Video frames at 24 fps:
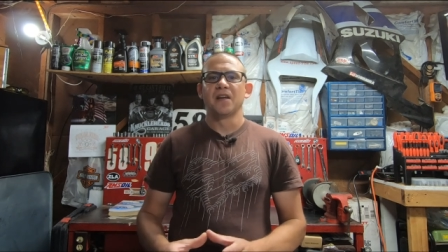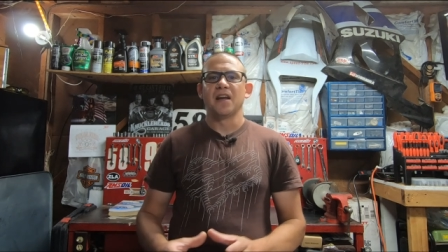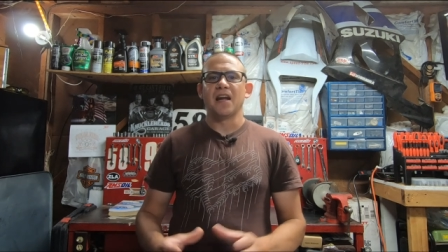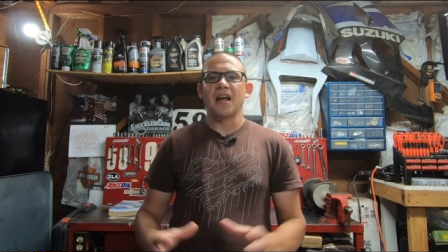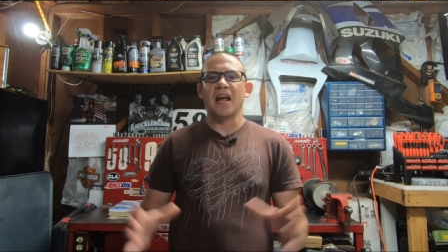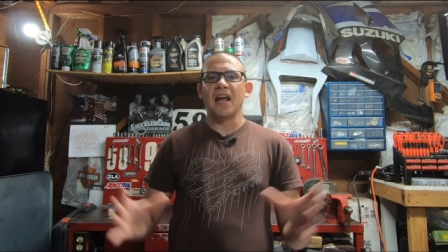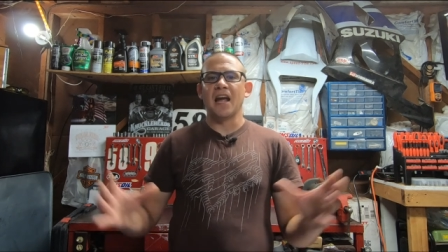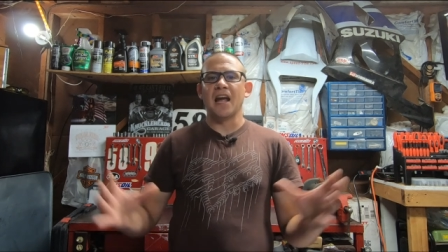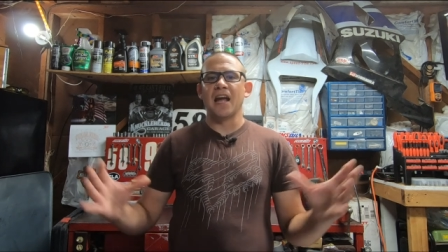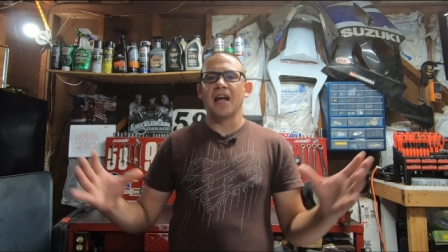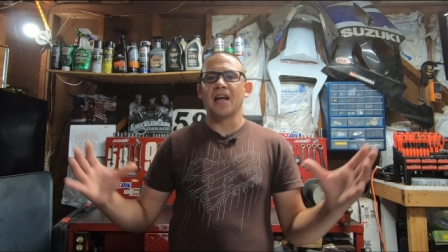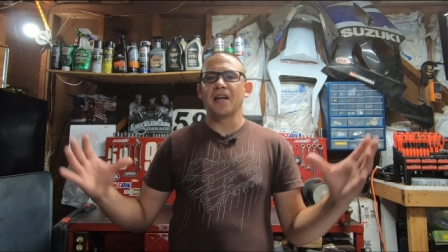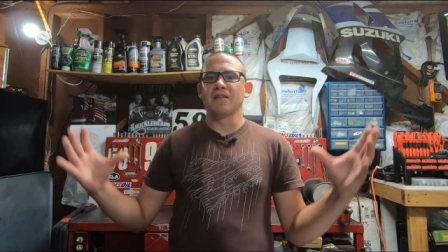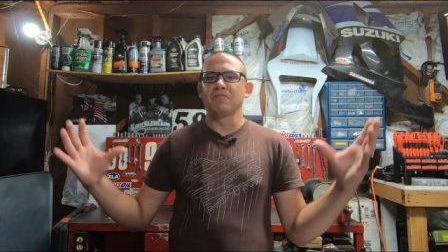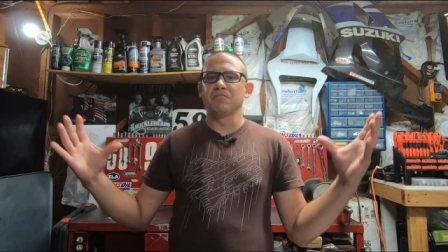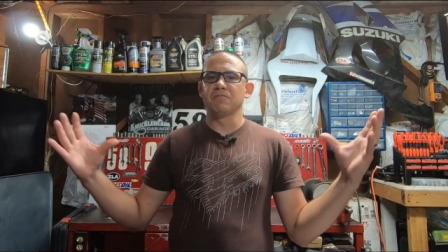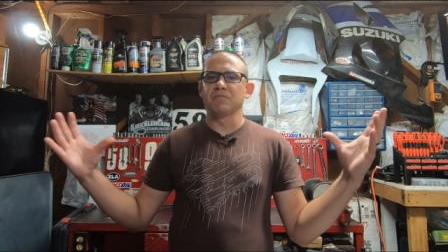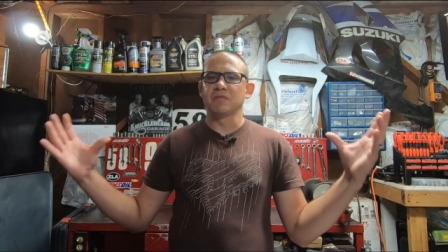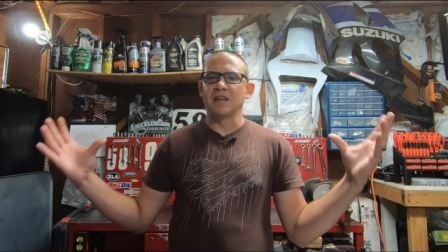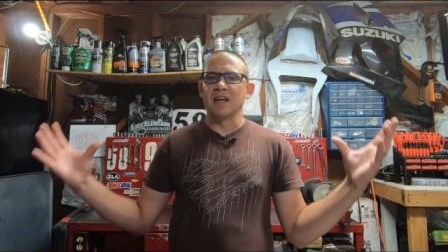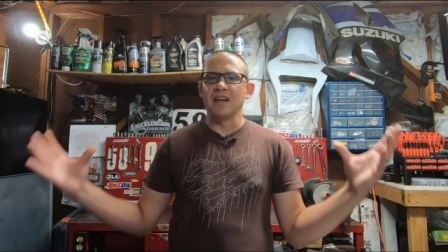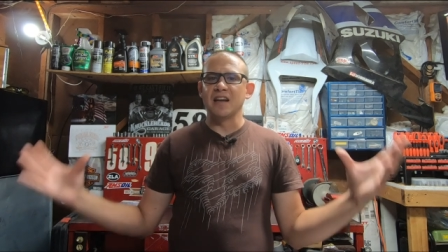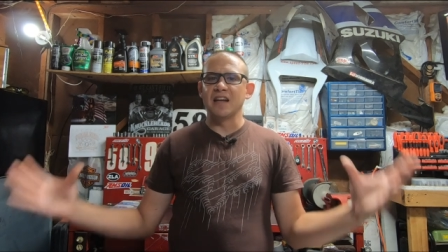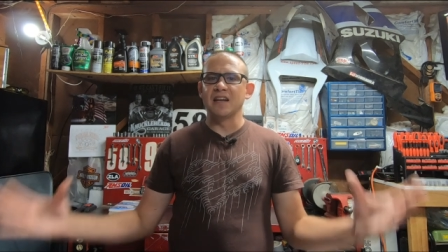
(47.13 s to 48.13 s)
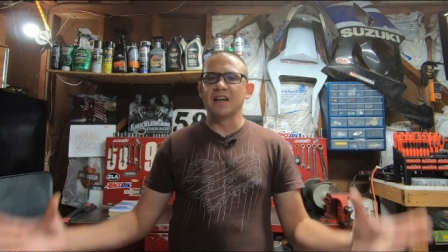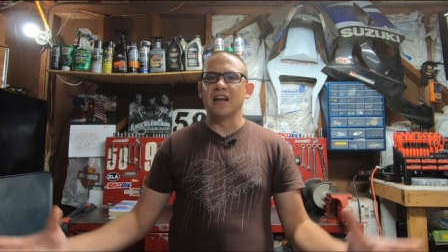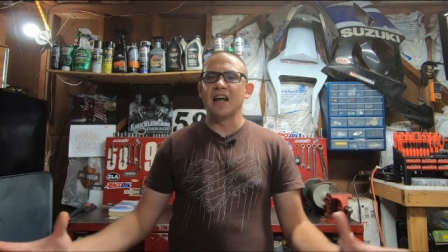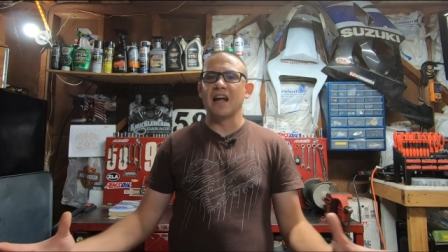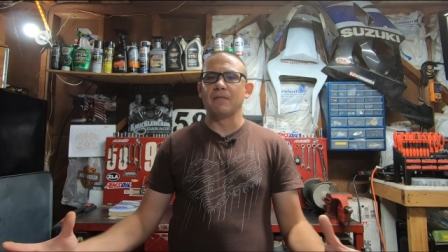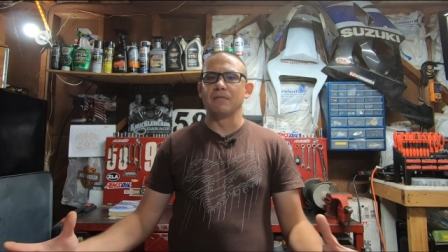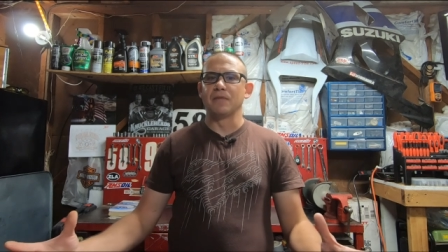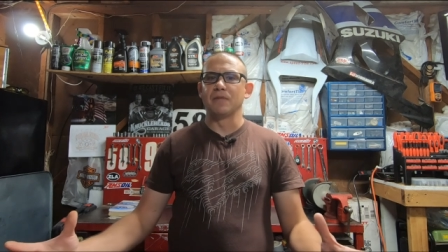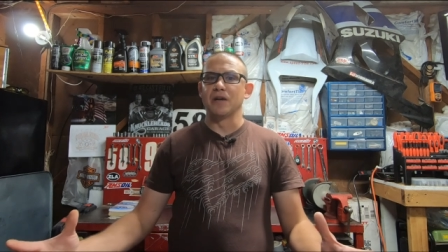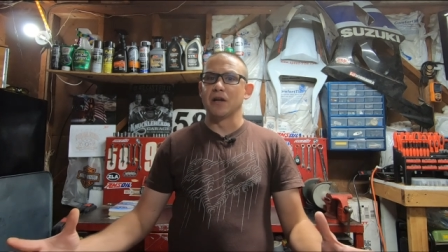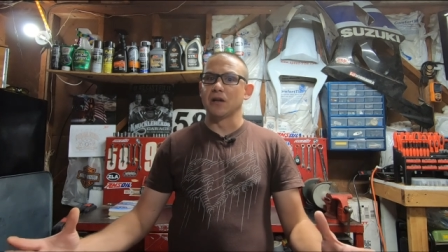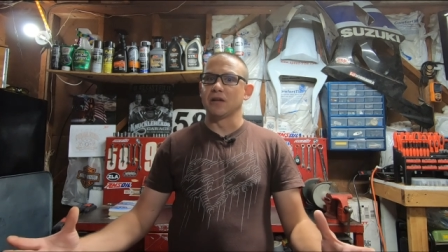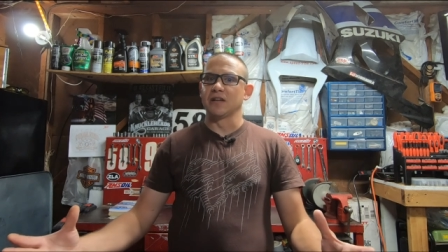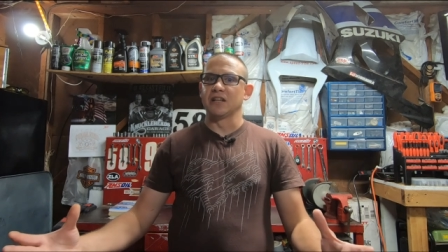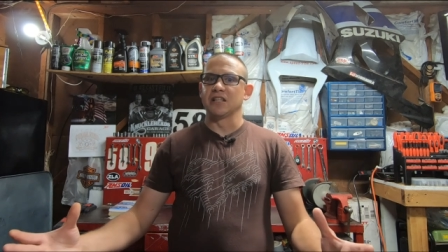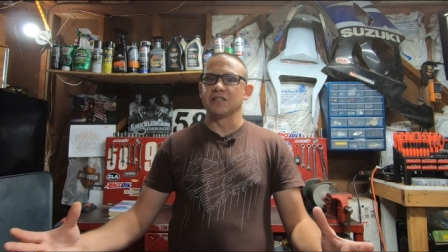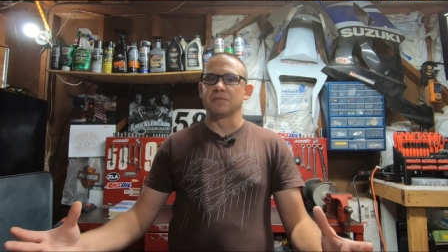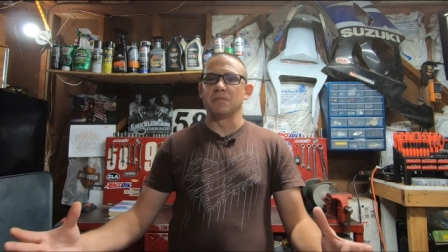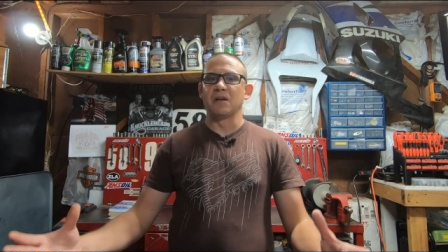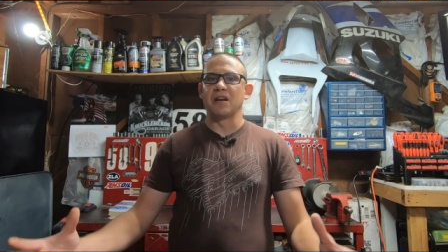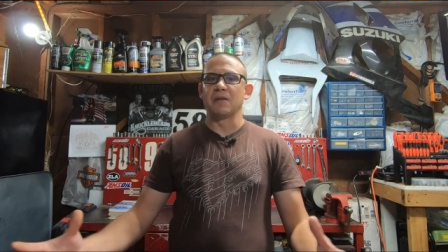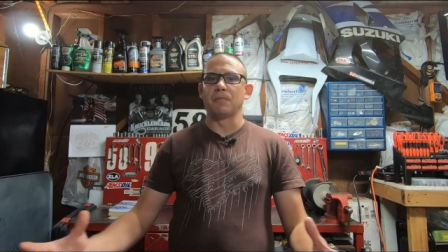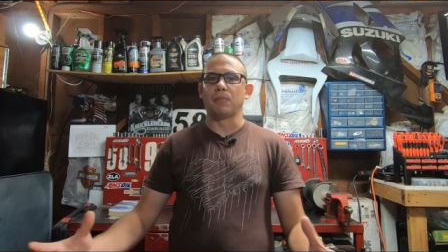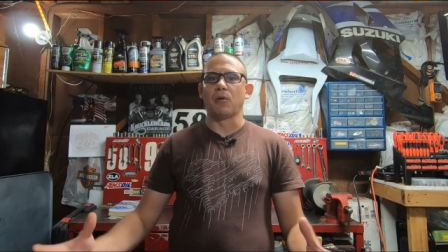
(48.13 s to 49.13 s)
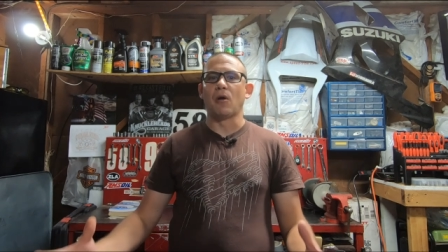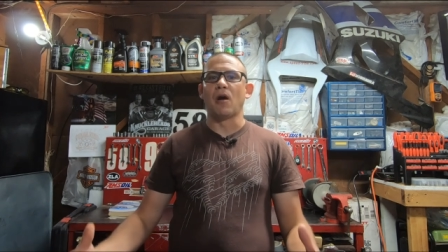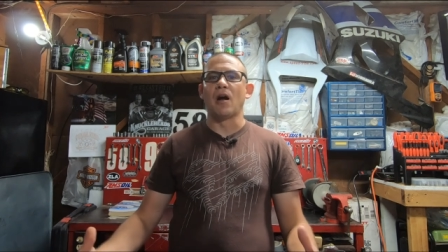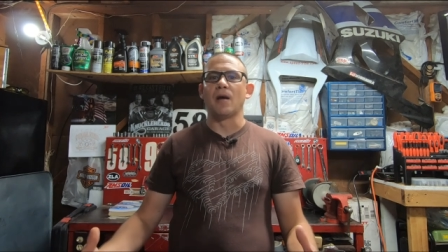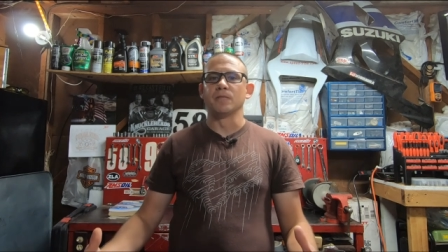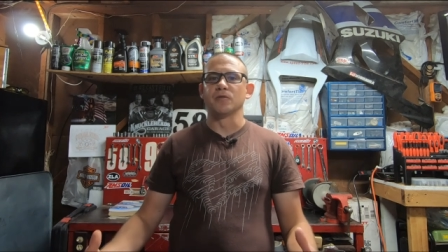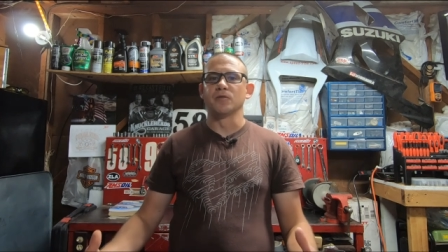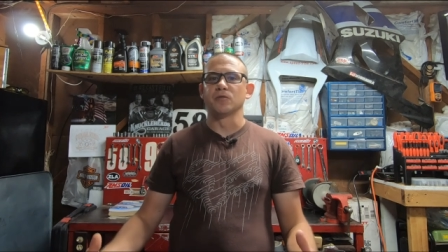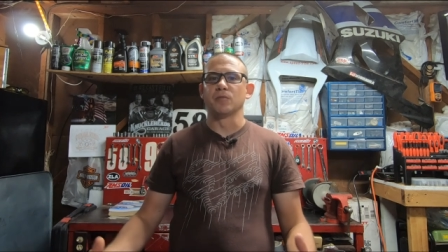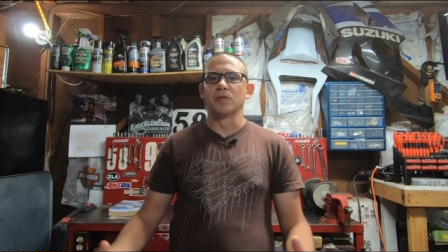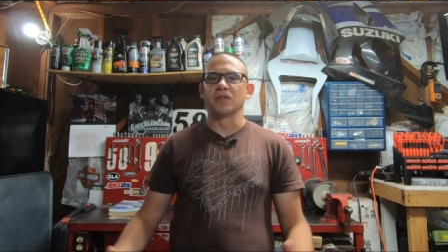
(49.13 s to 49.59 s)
and they didn't have nearly as many problems